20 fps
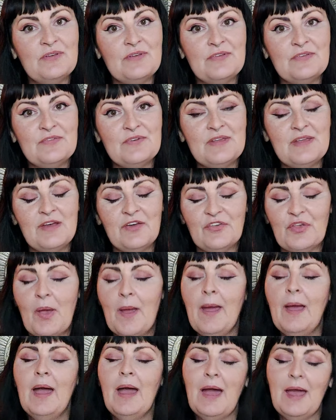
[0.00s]
these videos,
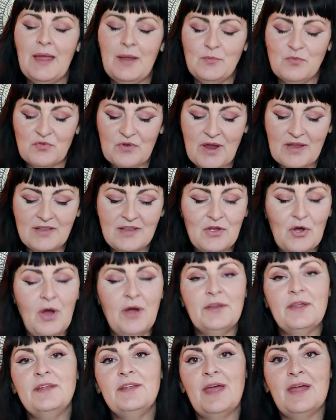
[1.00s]
I am greatly
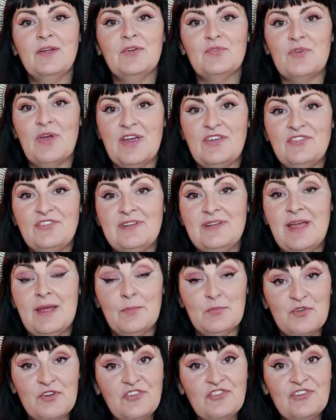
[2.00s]
honored and greatly
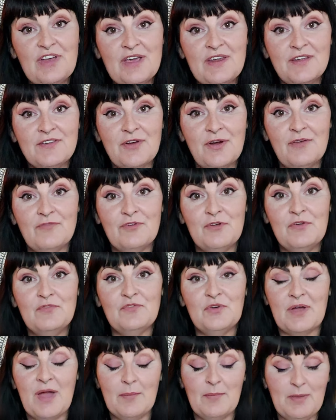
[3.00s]
appreciated of you
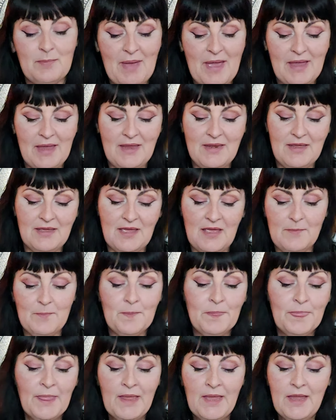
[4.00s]
for coming back in
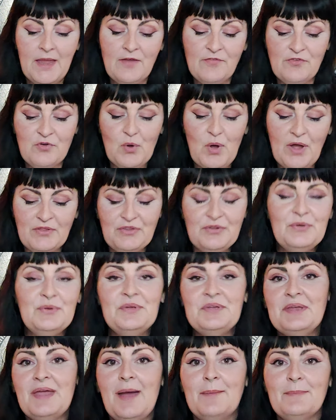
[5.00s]
again. If you are
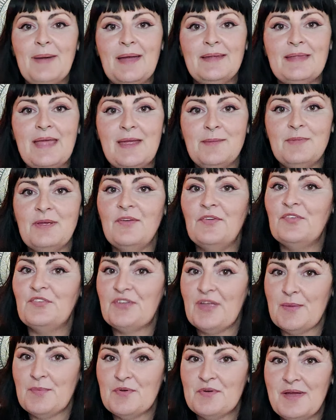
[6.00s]
new here, my name is
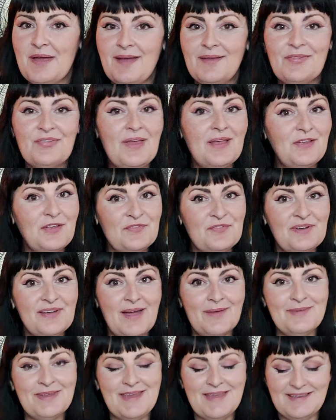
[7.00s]
Deborah. Thank you for
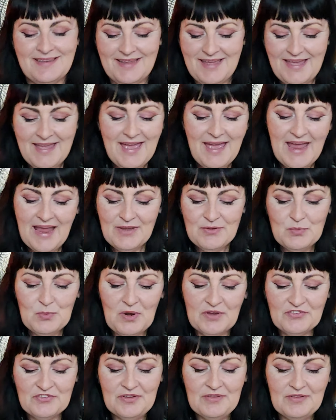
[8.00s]
coming in and
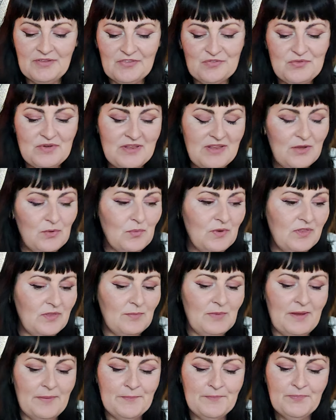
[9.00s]
watching this reading
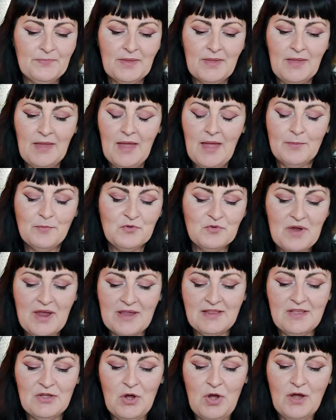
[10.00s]
with me. I'm
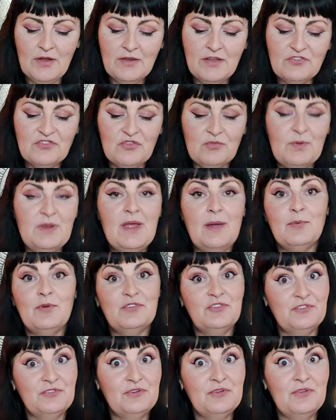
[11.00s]
greatly honored to be
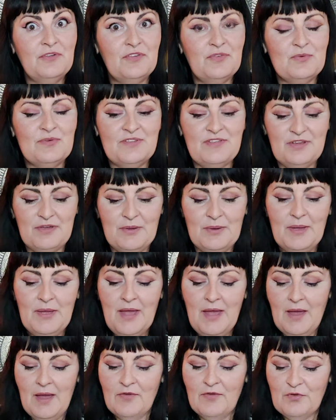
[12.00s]
able to do this with you.
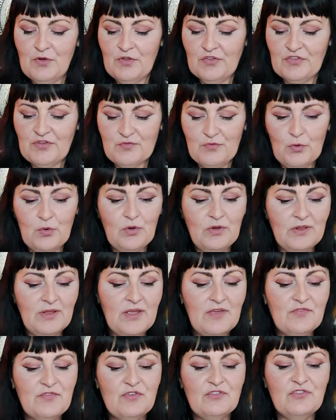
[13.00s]
First of all,
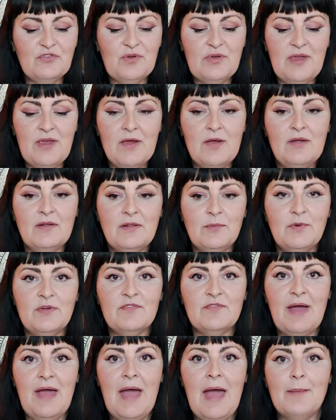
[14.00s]
if you do hear a little bit
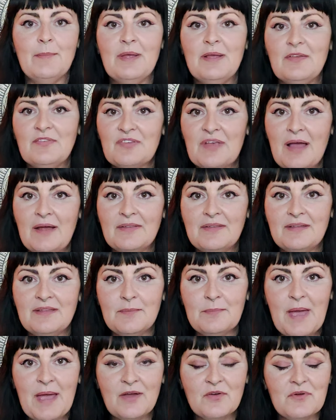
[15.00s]
of a humming sound in
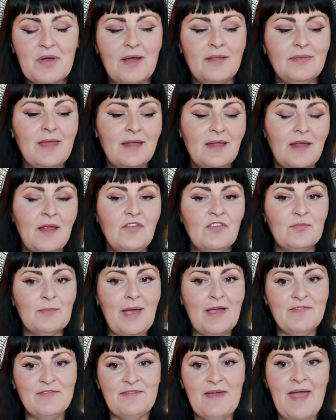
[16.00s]
the background, that is
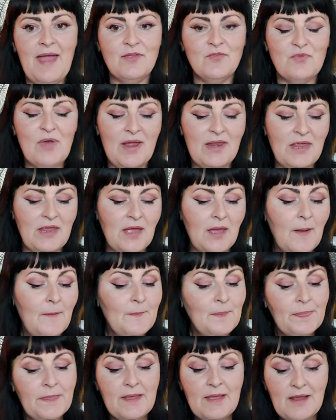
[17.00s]
my fan running.
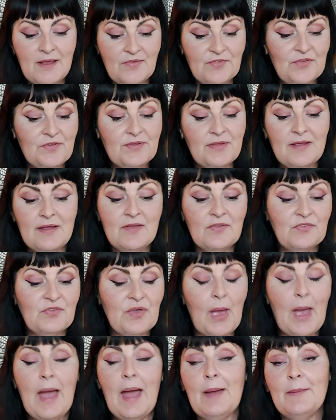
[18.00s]
Yes, it is
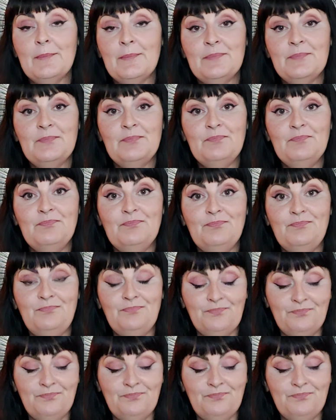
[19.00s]
um,